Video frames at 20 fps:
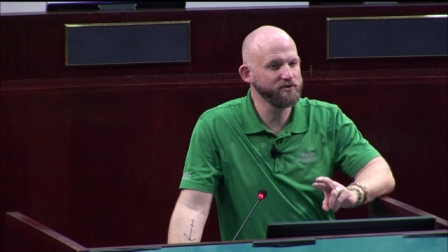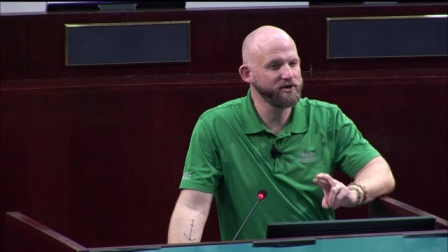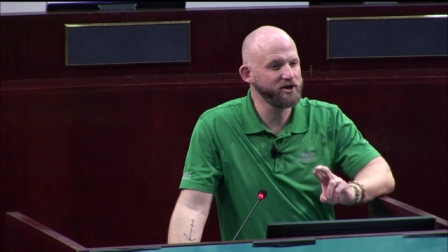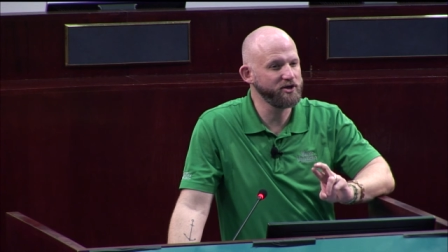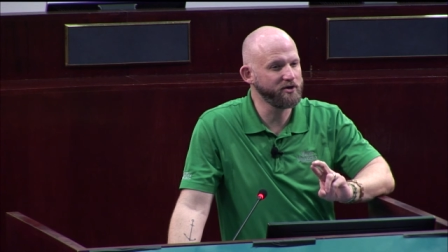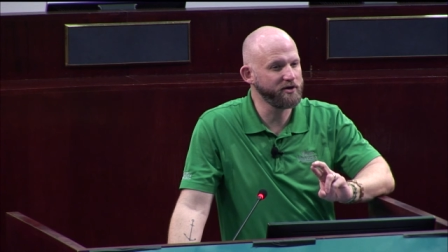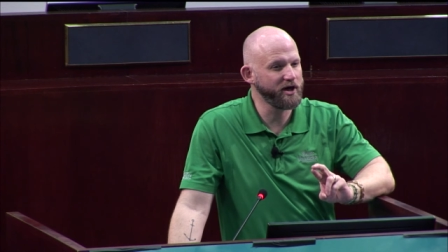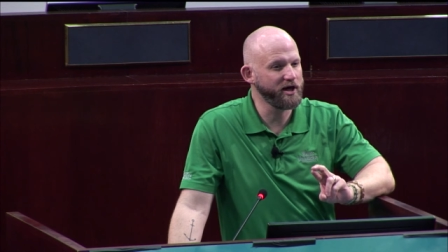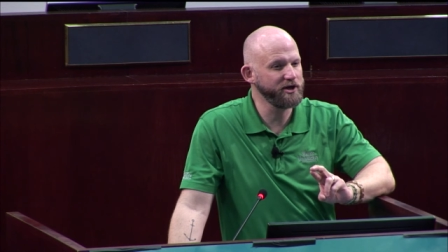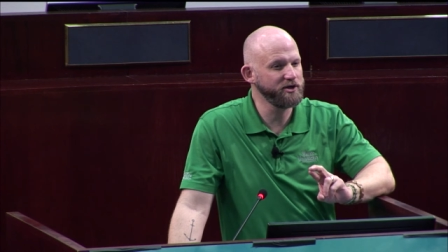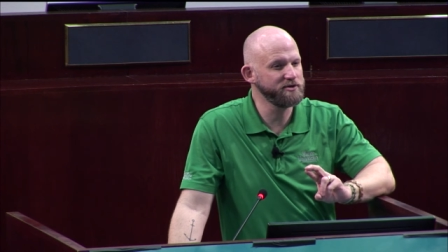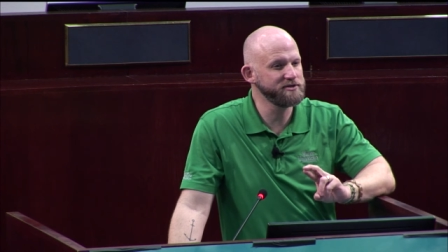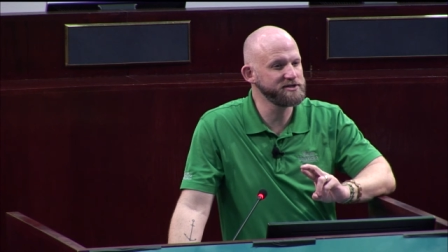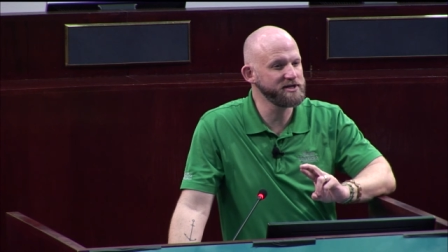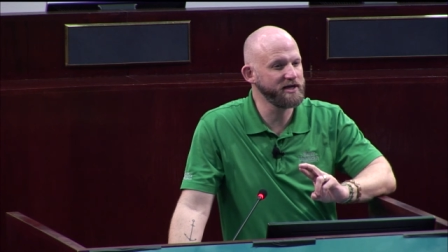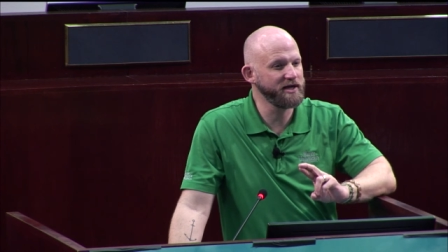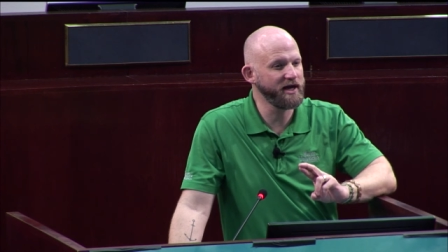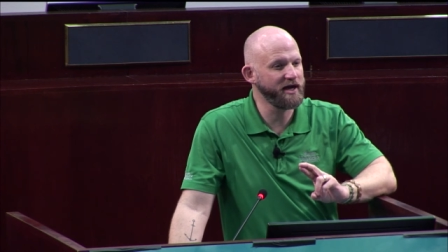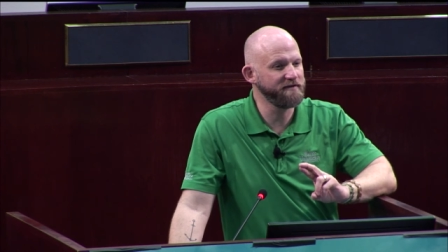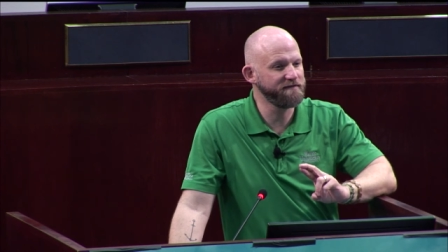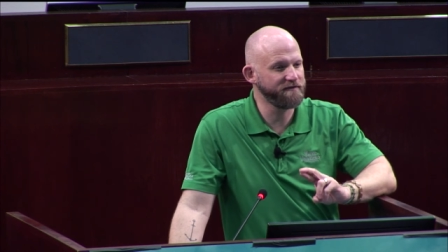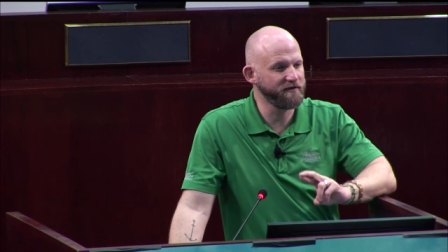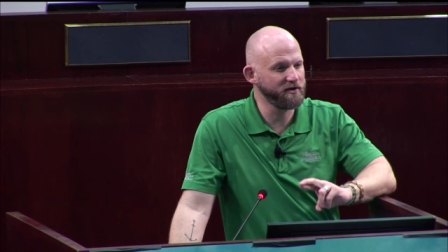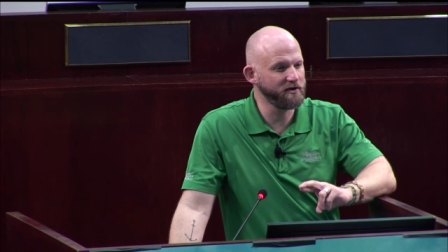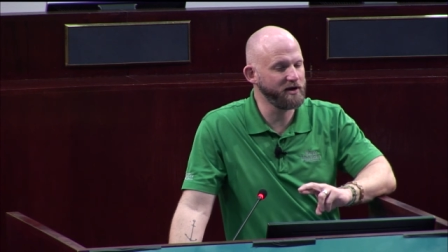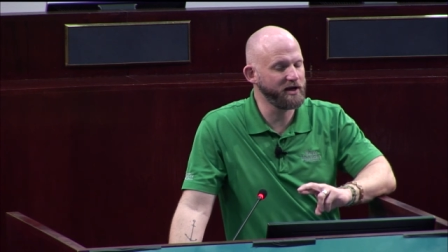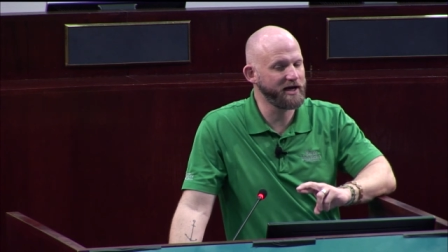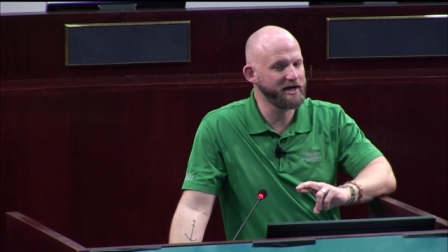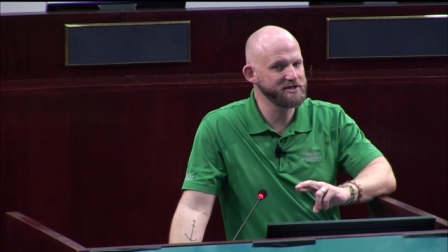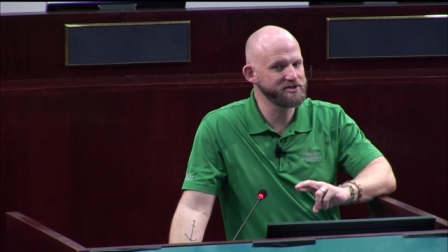that you're not using a
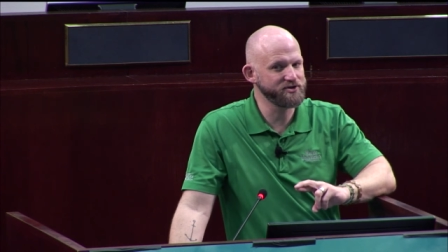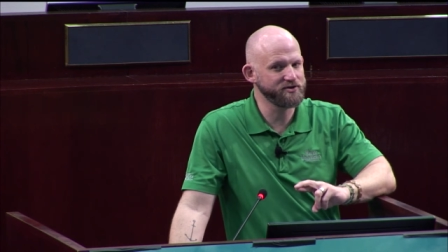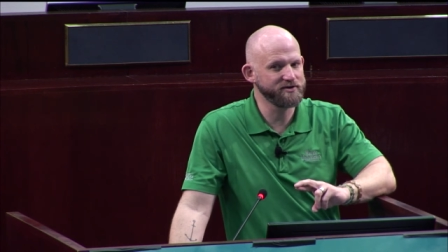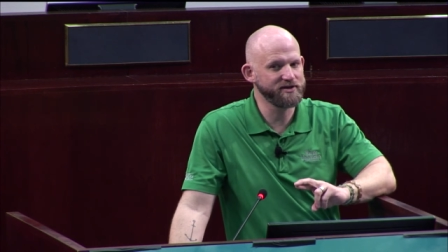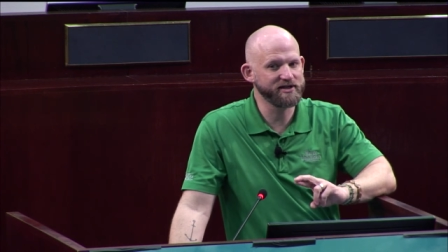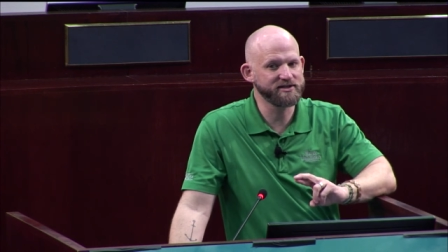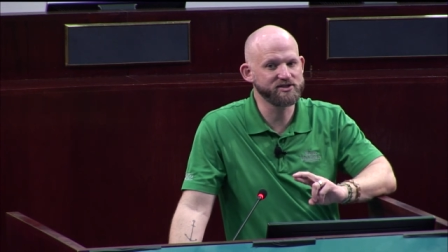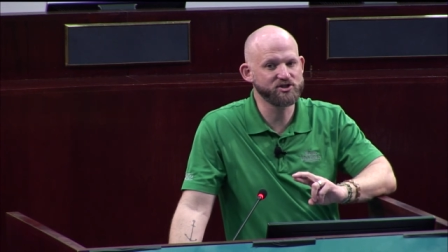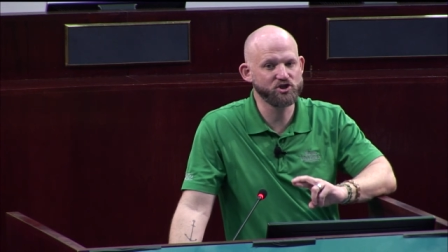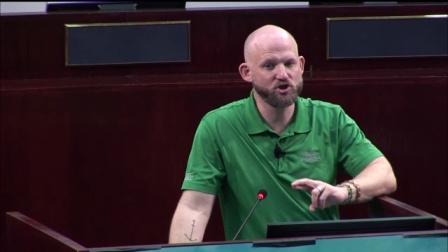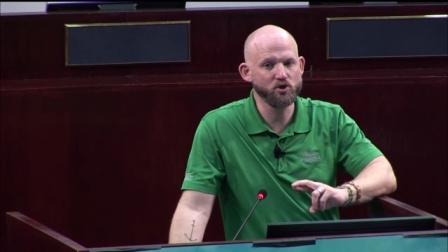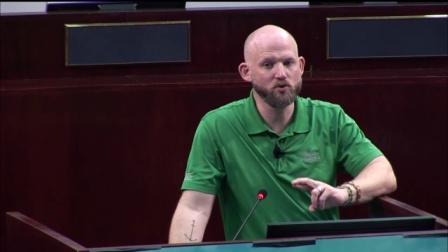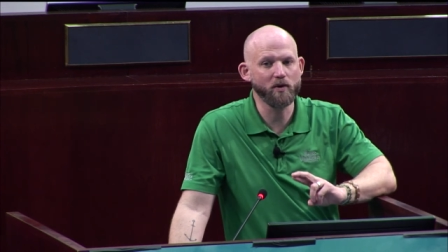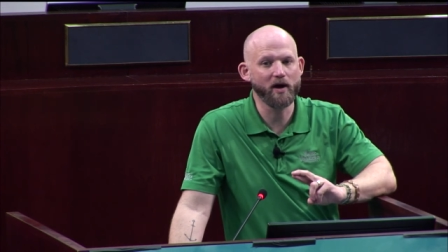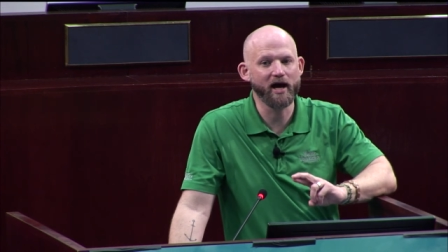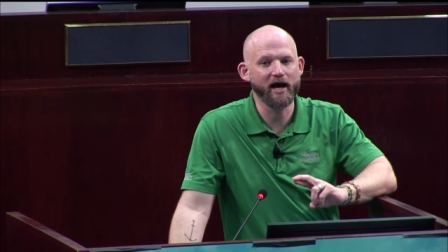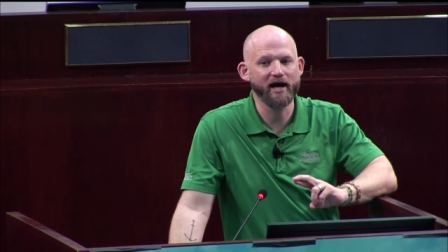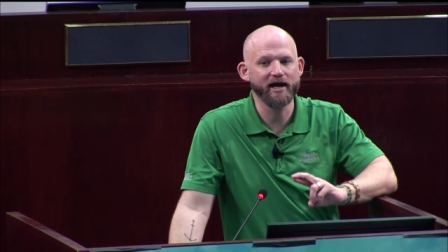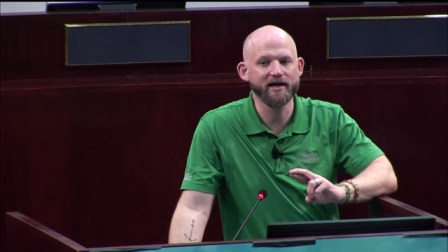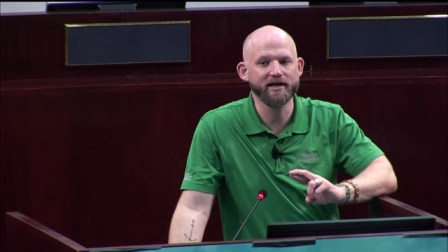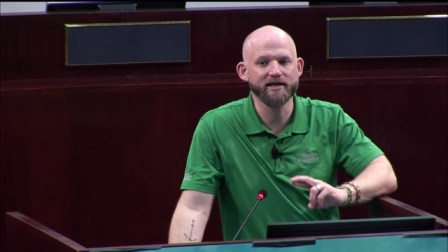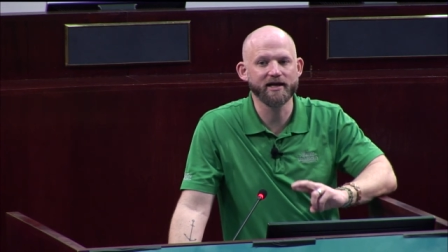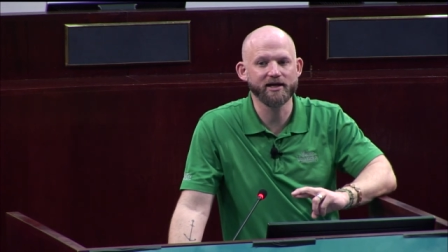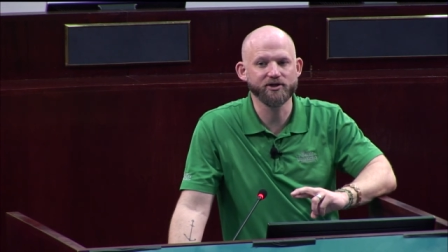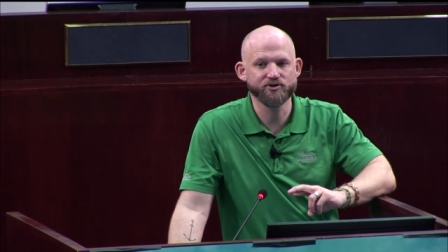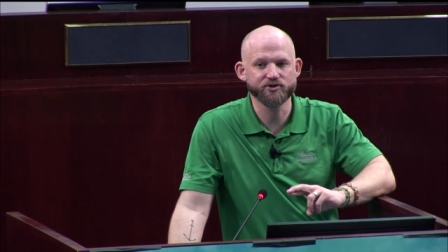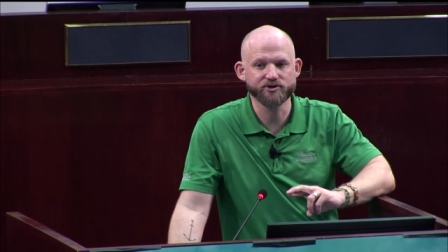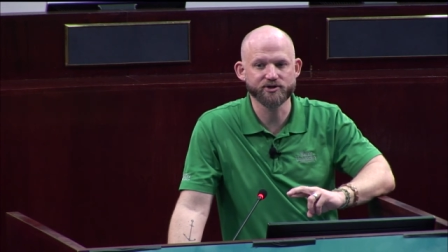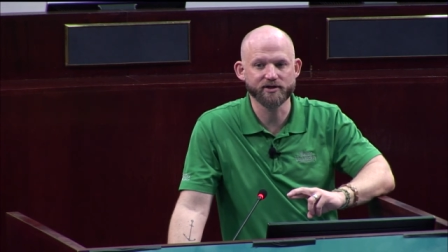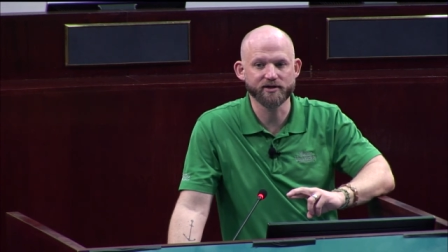fertilizer that's too high in
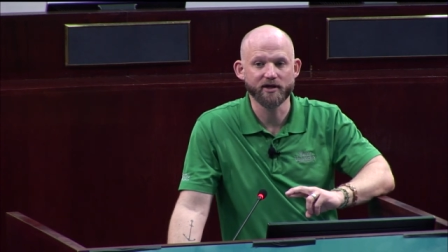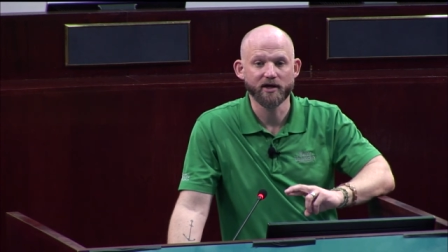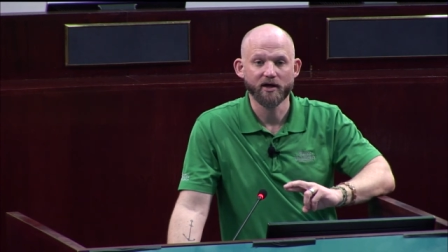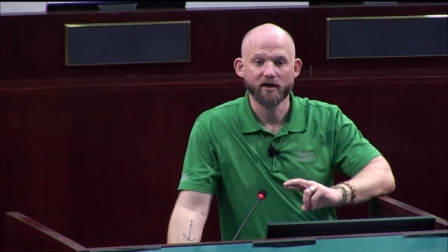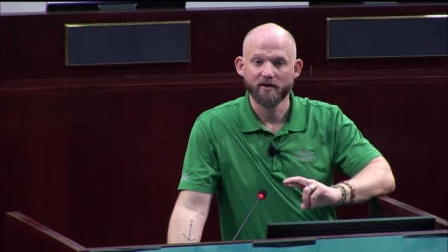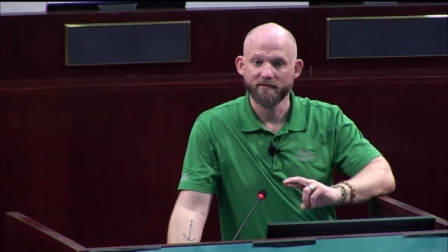nitrogen.